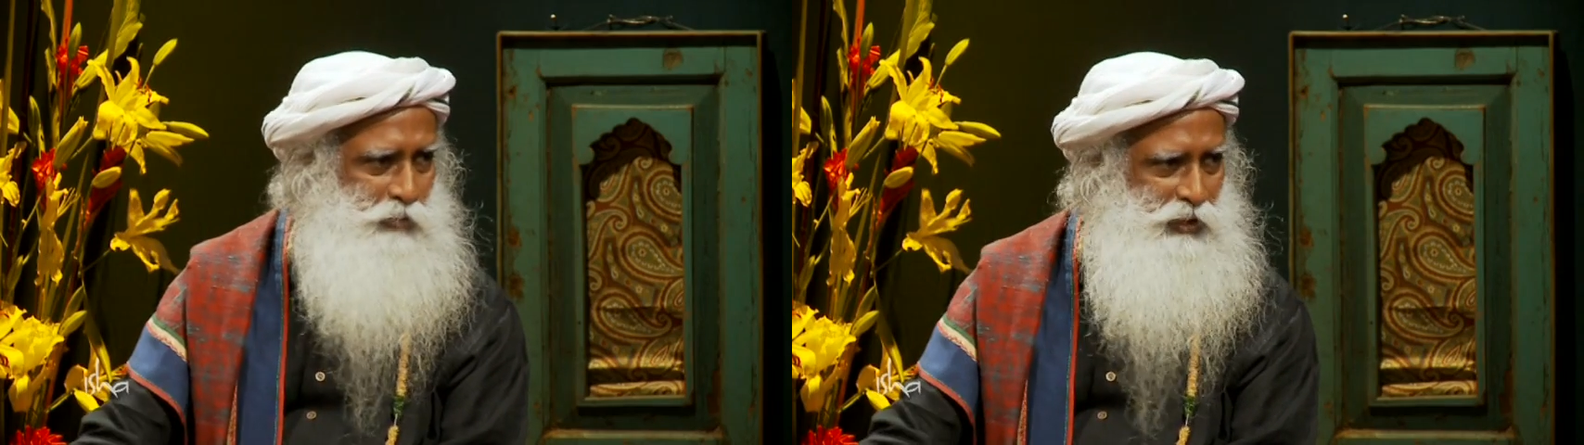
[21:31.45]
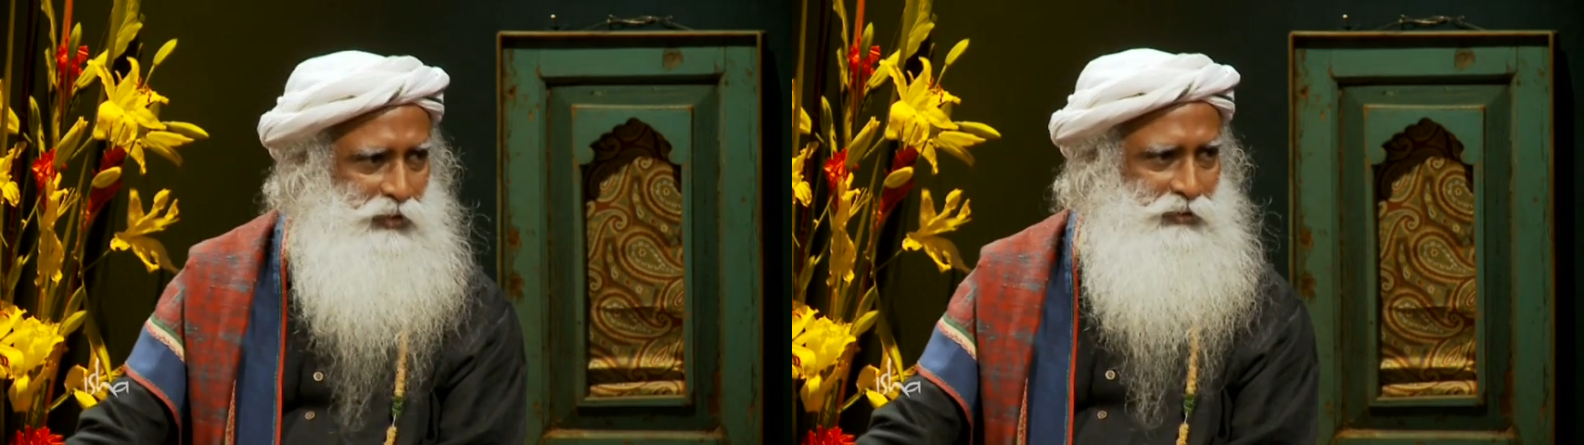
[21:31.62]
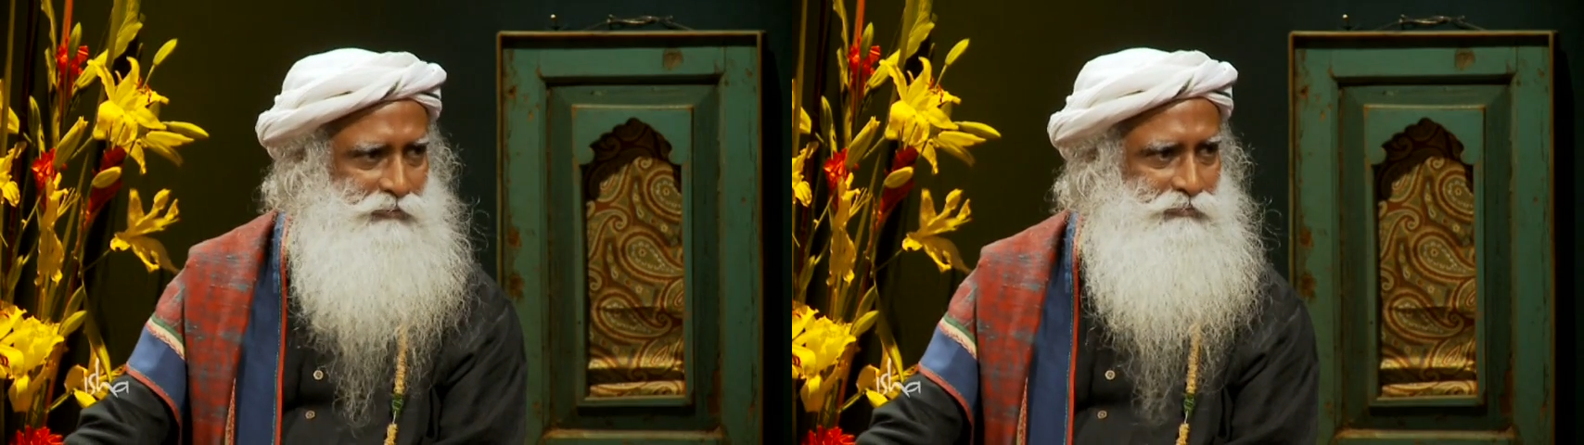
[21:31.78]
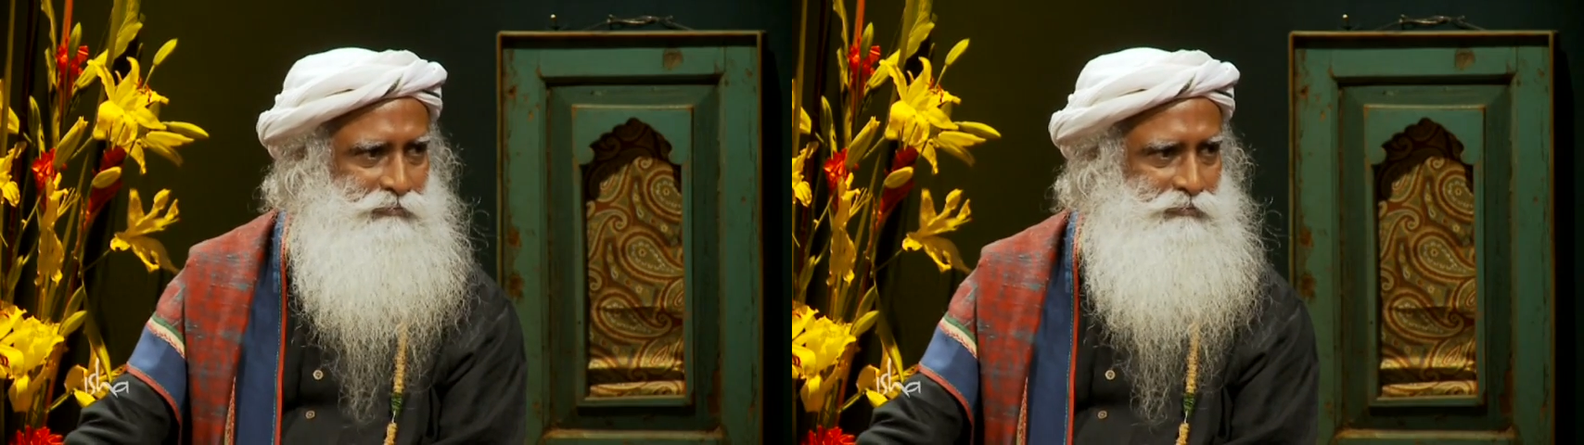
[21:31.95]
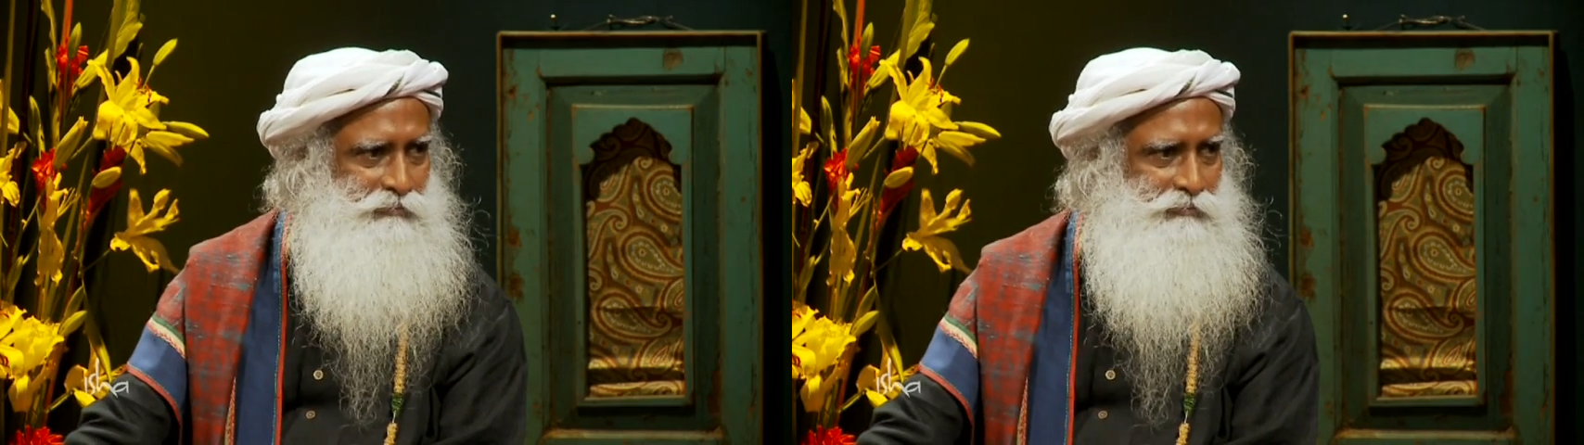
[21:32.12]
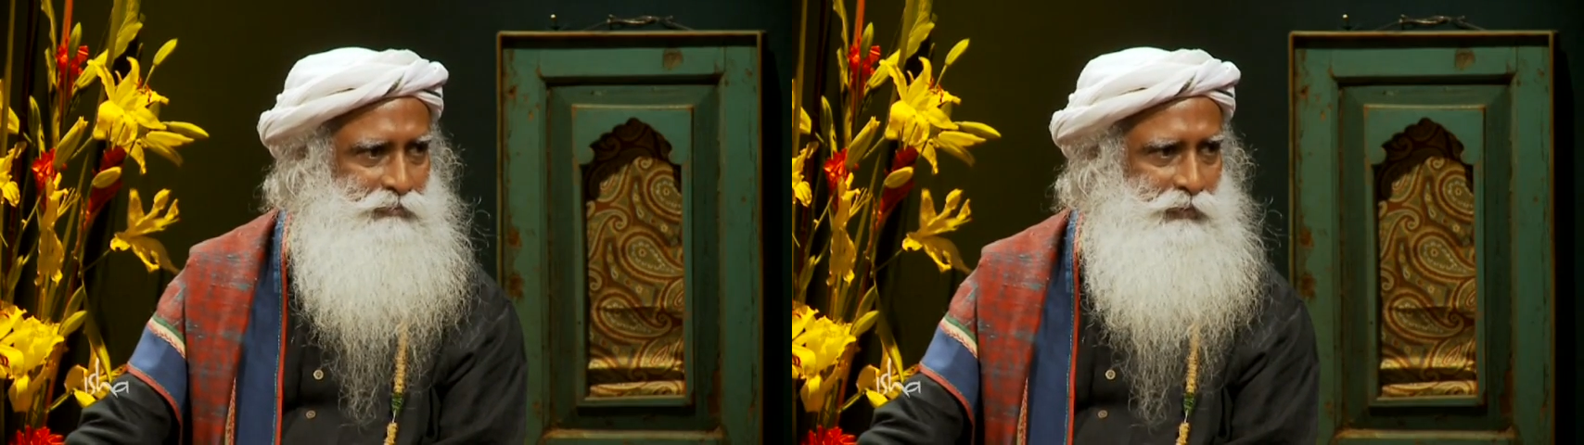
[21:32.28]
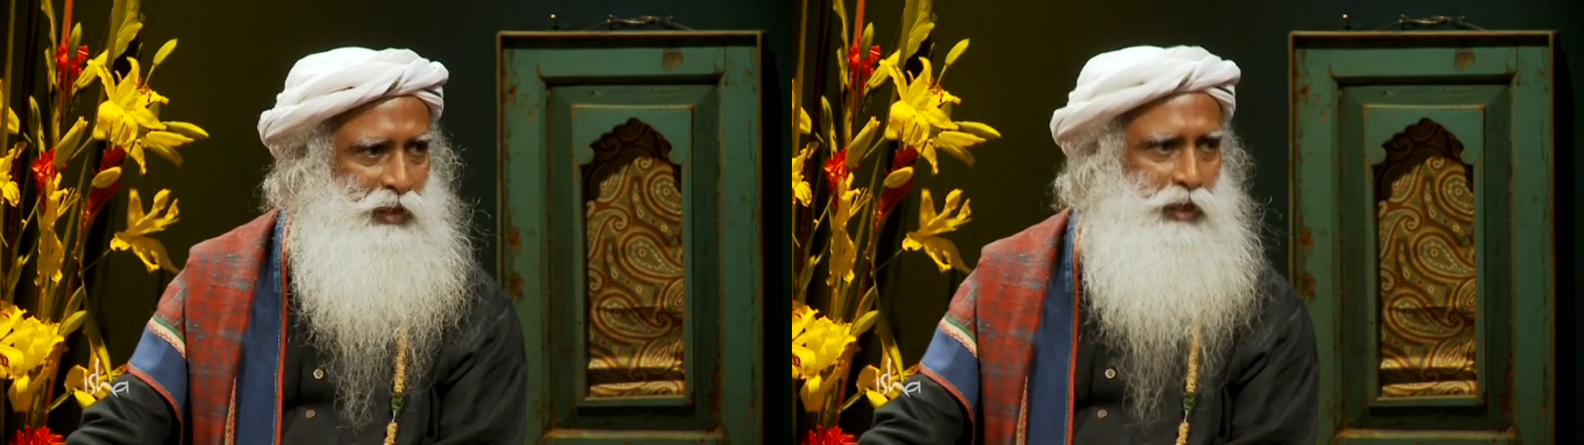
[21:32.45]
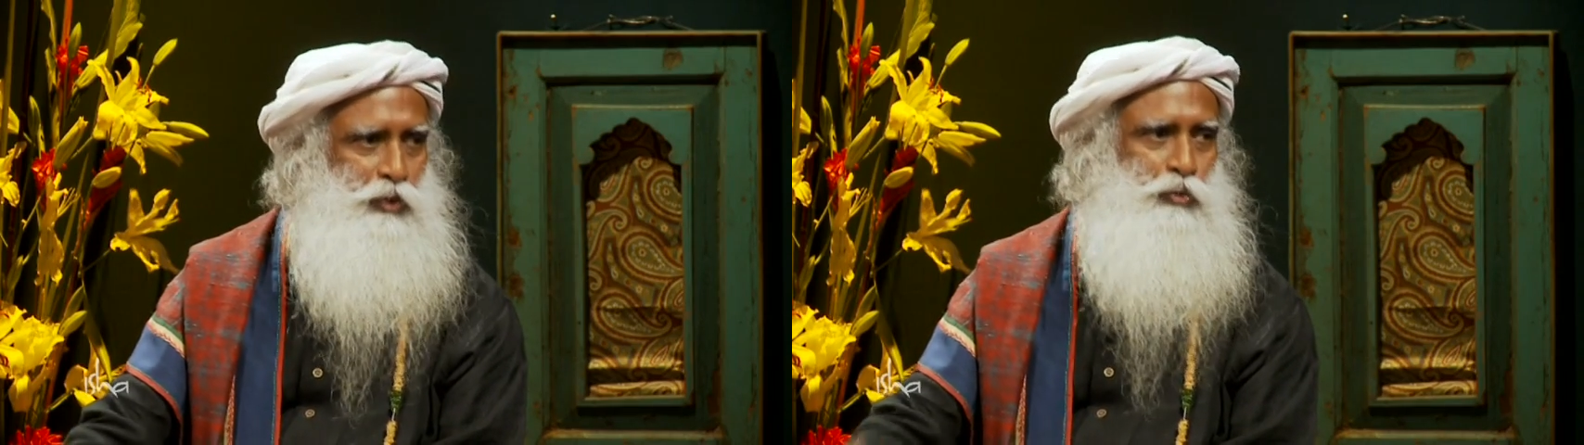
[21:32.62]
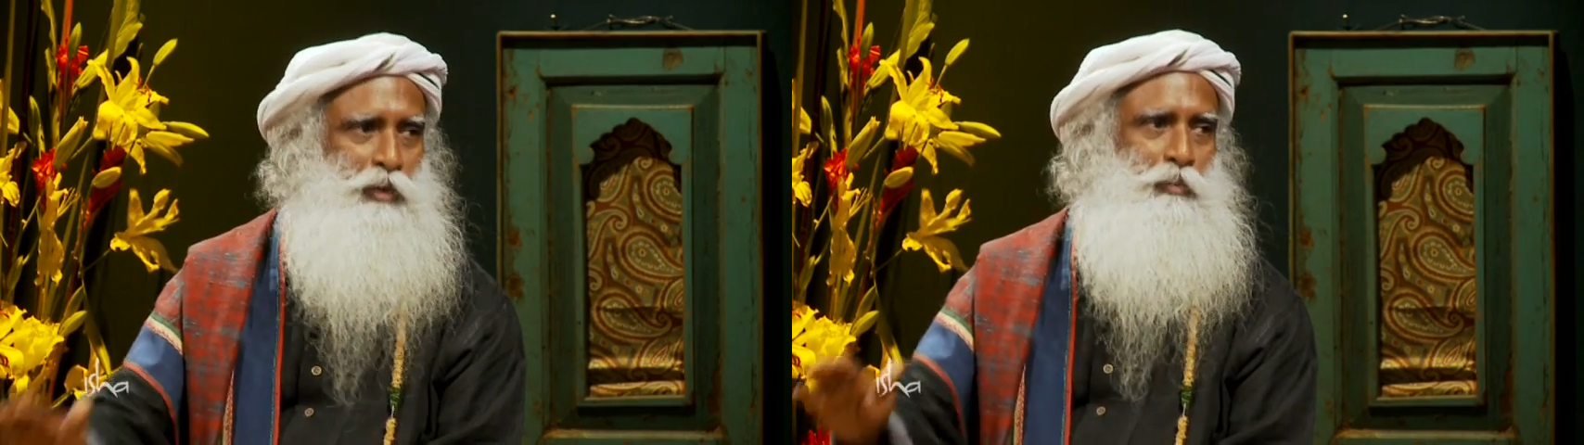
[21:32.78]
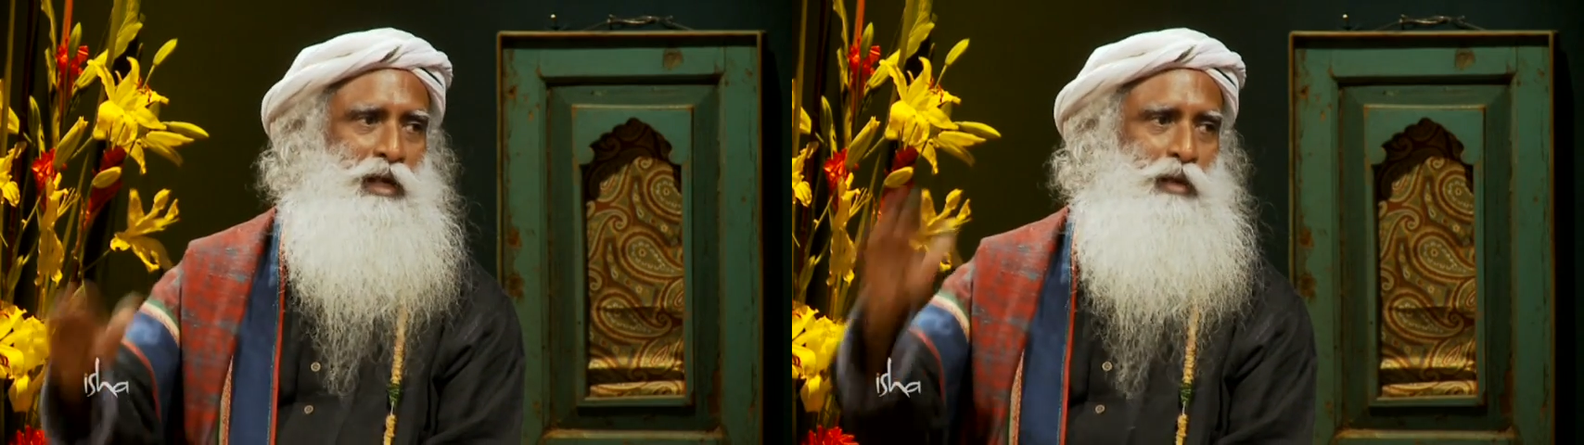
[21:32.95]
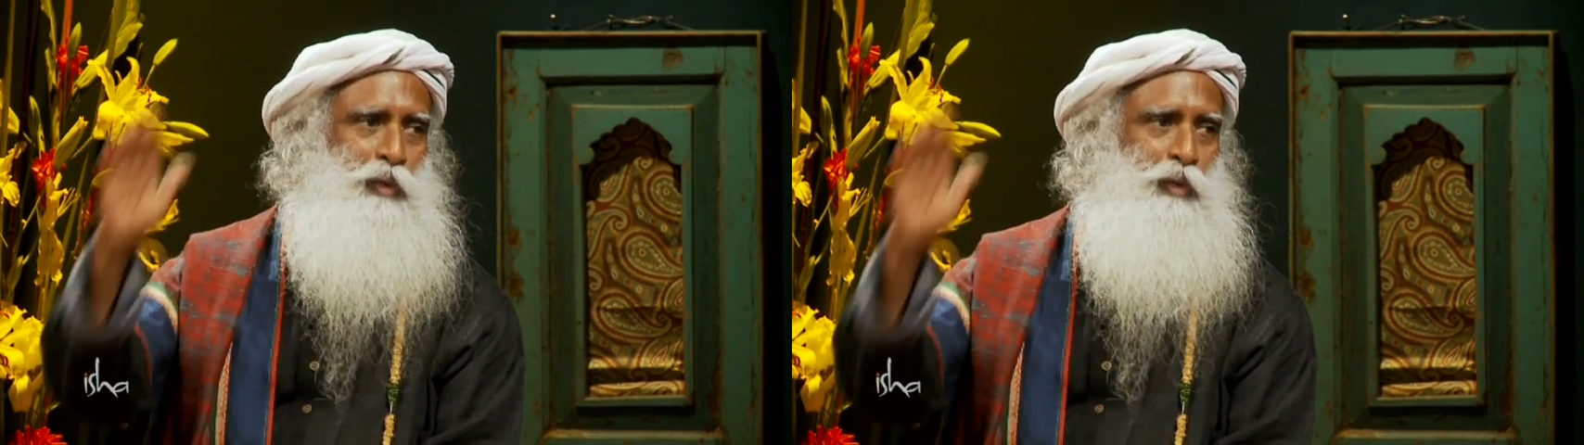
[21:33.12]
being and you will build a